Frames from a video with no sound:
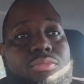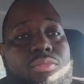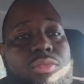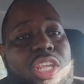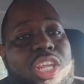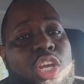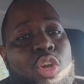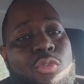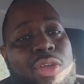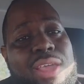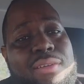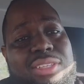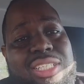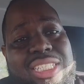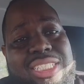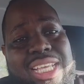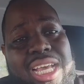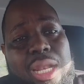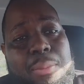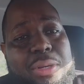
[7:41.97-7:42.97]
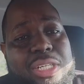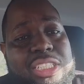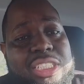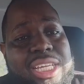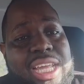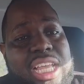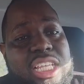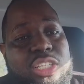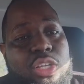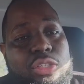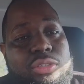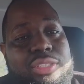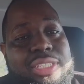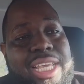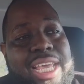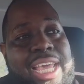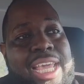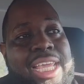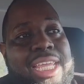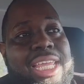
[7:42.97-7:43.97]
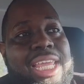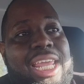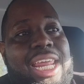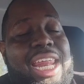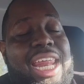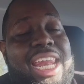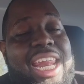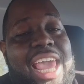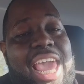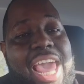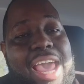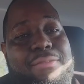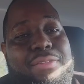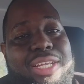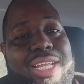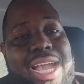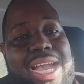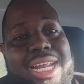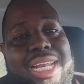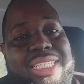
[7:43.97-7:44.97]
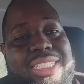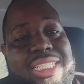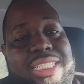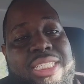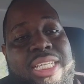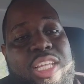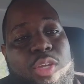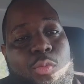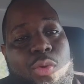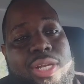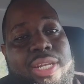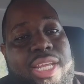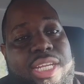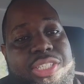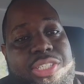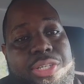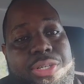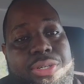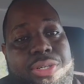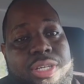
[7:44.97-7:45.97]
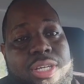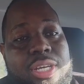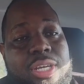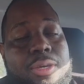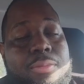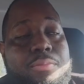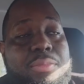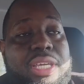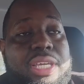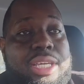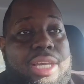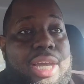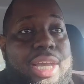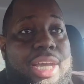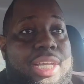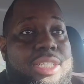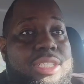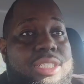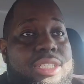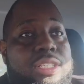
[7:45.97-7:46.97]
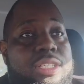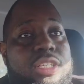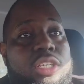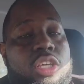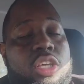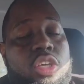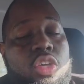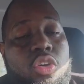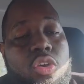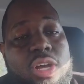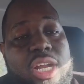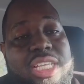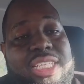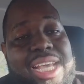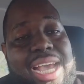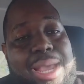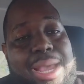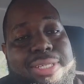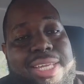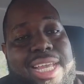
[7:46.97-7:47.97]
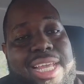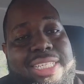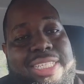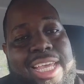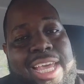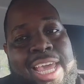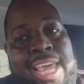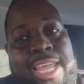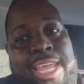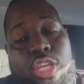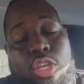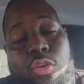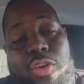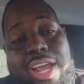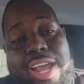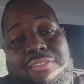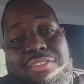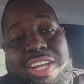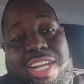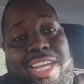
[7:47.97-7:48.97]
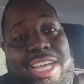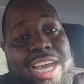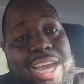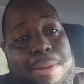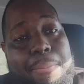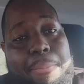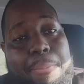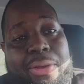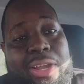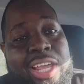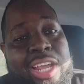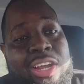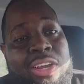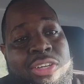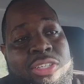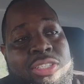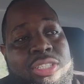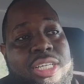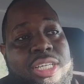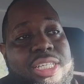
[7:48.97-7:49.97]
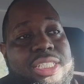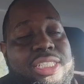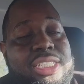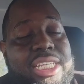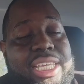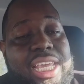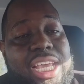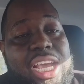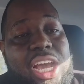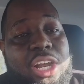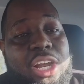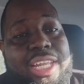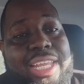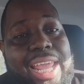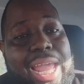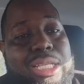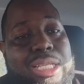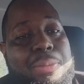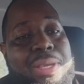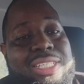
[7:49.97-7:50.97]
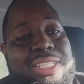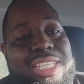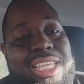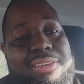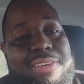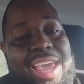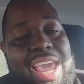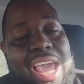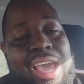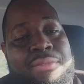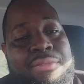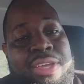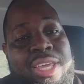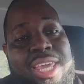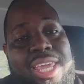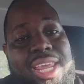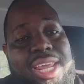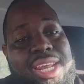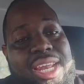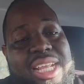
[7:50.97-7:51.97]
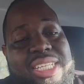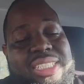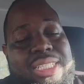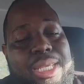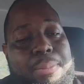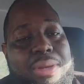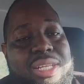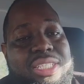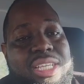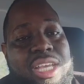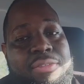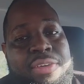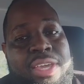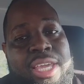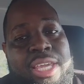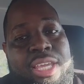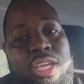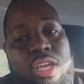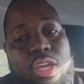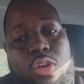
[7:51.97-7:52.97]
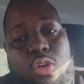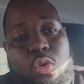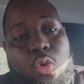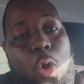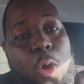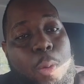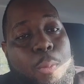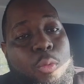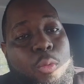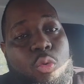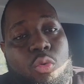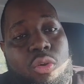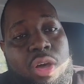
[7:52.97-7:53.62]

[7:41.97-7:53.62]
the Ravens can sign Lamar Jackson to that exclusive tag and have the kind of season that they want next year. Because you're going to sign him to that tag, you're going to have to cut players to get under the cap space to even have any semblance of a normal